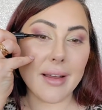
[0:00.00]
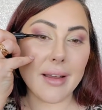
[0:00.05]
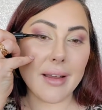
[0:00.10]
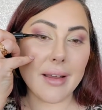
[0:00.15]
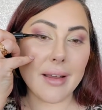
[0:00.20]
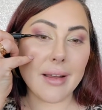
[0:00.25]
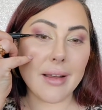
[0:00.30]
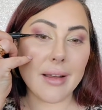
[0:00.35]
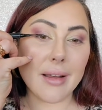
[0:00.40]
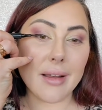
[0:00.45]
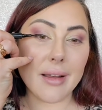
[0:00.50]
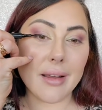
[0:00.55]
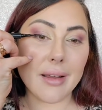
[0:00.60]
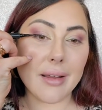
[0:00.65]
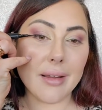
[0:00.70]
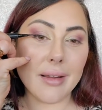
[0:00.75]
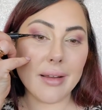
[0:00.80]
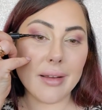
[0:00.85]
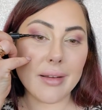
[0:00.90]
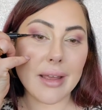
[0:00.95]

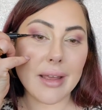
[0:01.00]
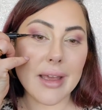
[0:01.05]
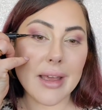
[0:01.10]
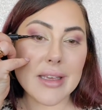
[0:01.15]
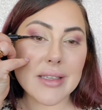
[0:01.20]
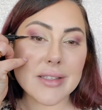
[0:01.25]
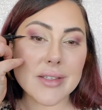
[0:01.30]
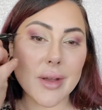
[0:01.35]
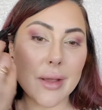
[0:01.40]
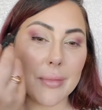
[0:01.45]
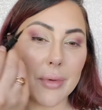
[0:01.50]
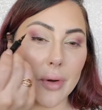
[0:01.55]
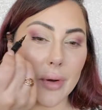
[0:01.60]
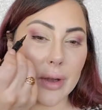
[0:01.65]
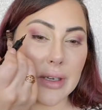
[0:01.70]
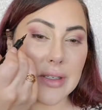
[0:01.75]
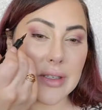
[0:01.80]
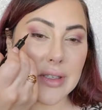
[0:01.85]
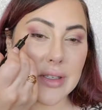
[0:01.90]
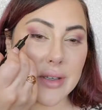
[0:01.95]
Okay, so I'm
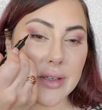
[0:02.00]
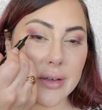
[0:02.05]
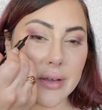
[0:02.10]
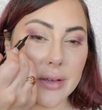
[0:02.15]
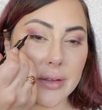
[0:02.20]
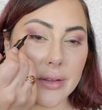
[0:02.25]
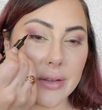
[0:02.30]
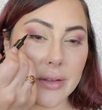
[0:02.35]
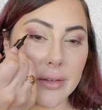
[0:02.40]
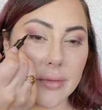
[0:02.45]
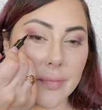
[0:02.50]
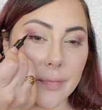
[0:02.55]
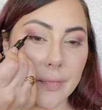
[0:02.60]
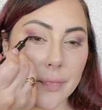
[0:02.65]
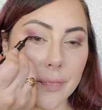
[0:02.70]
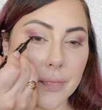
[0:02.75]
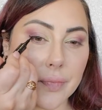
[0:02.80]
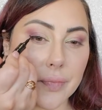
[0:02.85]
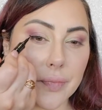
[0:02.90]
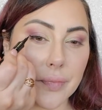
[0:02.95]
going to
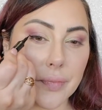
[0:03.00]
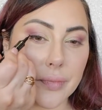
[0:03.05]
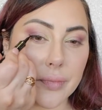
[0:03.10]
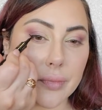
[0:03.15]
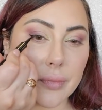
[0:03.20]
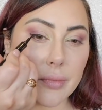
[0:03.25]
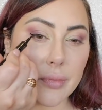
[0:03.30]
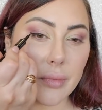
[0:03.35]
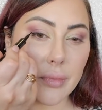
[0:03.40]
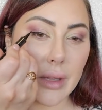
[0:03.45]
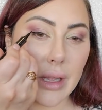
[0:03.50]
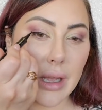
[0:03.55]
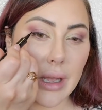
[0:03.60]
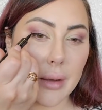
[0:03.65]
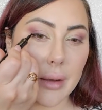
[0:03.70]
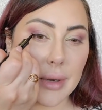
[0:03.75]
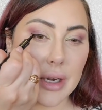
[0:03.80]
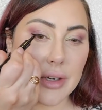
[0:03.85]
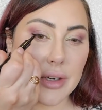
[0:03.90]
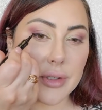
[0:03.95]

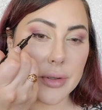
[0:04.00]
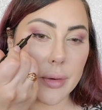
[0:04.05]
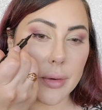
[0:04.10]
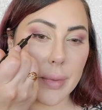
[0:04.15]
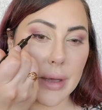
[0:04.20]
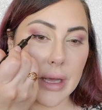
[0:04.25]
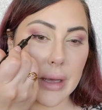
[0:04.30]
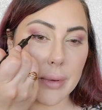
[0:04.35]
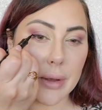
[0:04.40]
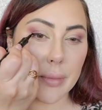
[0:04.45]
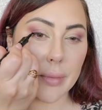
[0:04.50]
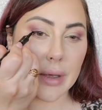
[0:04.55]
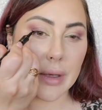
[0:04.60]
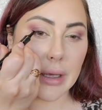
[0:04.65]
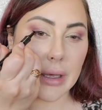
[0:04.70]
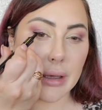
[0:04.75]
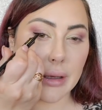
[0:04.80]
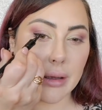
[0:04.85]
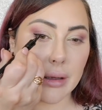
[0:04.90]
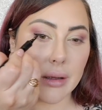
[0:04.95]
do a baby
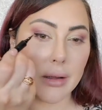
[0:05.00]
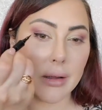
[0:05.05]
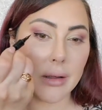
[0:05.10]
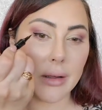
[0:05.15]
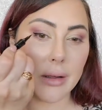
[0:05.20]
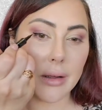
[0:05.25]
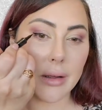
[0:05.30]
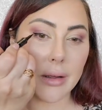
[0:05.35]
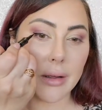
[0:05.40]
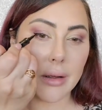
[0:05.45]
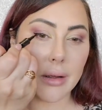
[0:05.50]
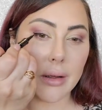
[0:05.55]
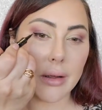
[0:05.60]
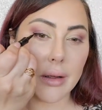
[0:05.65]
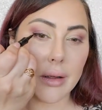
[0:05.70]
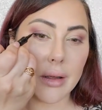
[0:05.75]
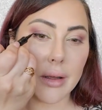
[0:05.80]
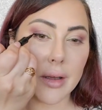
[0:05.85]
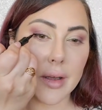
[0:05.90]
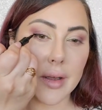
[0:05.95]
wing
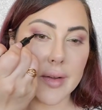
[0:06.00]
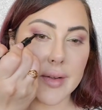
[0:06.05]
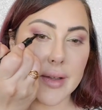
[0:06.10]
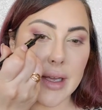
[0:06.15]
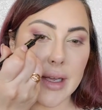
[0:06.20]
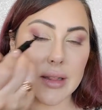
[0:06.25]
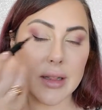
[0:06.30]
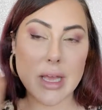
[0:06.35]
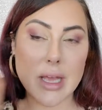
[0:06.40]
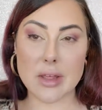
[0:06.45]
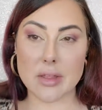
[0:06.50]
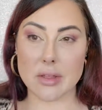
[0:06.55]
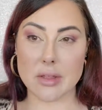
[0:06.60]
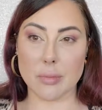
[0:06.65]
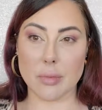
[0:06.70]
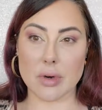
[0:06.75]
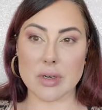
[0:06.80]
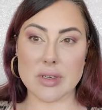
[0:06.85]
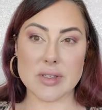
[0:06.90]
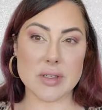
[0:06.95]
because I like the
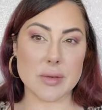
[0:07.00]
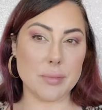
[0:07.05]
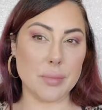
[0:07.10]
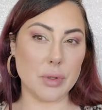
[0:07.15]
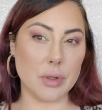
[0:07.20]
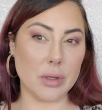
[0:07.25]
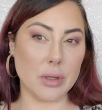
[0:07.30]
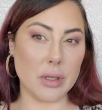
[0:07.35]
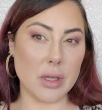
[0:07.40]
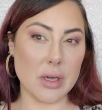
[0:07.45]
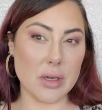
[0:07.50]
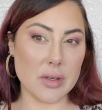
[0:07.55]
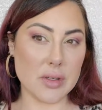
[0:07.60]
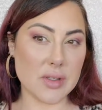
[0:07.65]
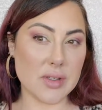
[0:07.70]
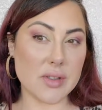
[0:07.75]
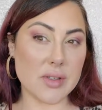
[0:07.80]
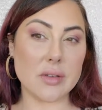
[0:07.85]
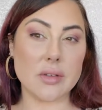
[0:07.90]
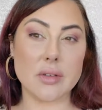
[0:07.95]
more simple
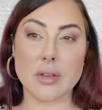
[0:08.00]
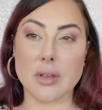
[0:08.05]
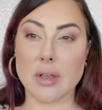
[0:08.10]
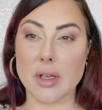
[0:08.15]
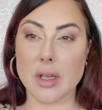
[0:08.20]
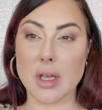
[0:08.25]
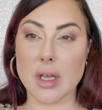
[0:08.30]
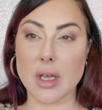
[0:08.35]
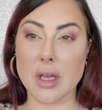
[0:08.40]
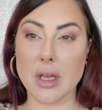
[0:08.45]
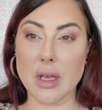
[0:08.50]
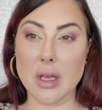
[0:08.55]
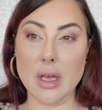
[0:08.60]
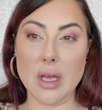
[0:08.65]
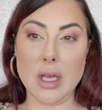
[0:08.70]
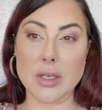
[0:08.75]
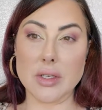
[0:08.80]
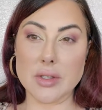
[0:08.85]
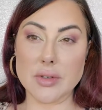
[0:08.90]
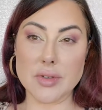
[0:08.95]
looks.
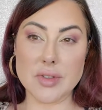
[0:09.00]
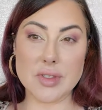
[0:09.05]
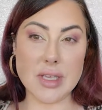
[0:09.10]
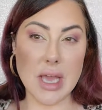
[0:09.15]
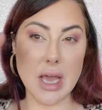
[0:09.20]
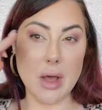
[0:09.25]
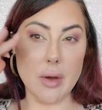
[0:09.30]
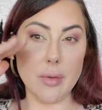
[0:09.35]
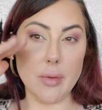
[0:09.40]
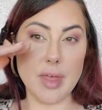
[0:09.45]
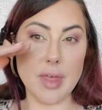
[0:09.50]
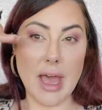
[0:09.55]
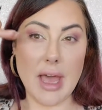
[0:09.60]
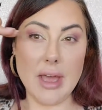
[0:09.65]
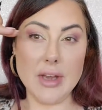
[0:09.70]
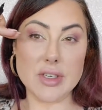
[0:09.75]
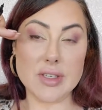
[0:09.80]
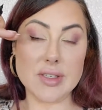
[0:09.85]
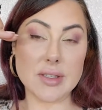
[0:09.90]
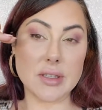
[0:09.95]
And do you see how
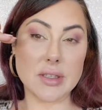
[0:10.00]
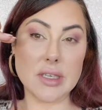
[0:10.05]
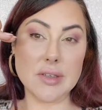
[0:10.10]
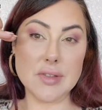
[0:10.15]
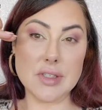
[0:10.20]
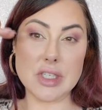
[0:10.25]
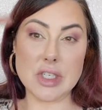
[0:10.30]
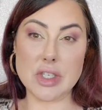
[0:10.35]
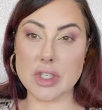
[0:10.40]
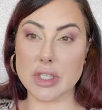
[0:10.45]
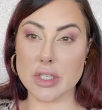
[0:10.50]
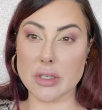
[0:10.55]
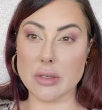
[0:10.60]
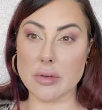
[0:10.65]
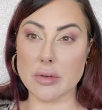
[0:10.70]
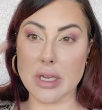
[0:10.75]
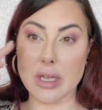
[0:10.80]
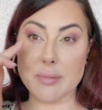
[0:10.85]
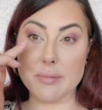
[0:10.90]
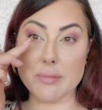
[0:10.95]
that just lifts it too?
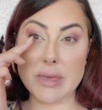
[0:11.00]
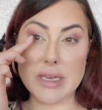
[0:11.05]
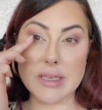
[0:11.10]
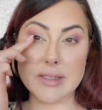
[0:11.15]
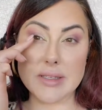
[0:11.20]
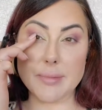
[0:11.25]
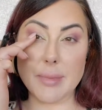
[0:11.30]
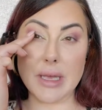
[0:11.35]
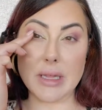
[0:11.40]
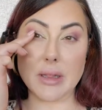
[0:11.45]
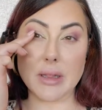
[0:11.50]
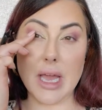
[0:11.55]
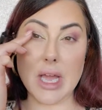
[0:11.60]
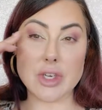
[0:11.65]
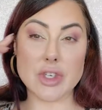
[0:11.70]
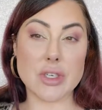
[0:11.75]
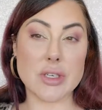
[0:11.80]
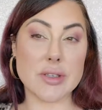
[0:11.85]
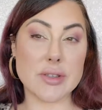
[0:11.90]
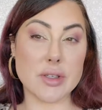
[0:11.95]
And it makes my
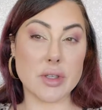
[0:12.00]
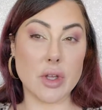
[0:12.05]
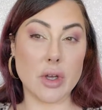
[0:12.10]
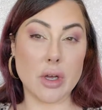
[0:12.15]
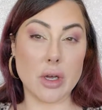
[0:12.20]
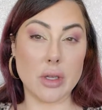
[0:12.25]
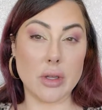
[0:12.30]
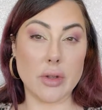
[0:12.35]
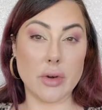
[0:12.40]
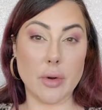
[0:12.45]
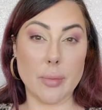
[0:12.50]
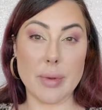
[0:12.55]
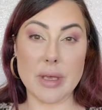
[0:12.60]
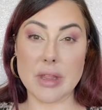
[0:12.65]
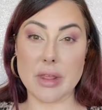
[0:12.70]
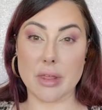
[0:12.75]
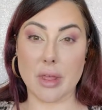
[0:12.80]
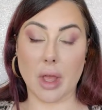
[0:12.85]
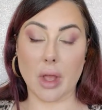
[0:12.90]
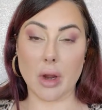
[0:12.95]
lashes look a little
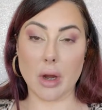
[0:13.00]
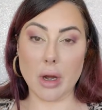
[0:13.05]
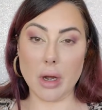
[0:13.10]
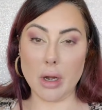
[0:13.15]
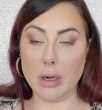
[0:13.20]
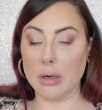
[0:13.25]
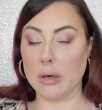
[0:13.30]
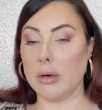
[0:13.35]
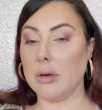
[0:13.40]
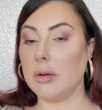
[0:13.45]
bit thicker.